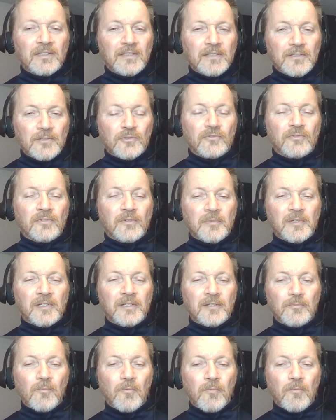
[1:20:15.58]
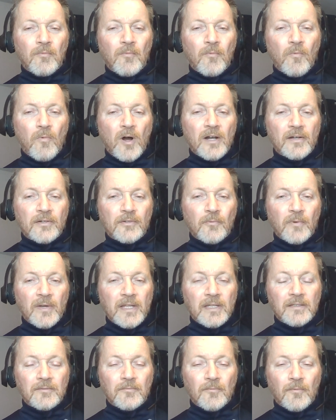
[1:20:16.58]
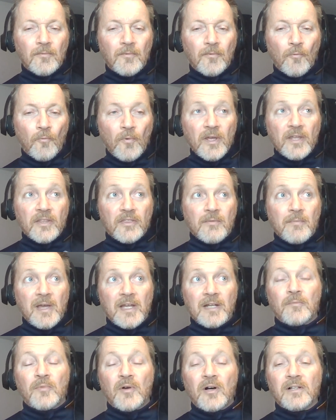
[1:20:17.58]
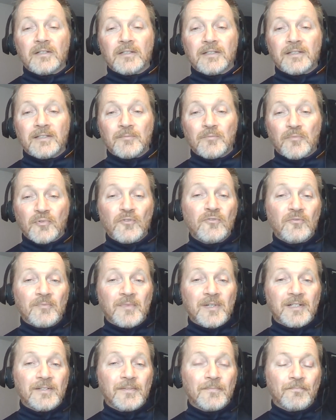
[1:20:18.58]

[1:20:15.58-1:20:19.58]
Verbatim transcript: distributed water weight with a metabolic improvement.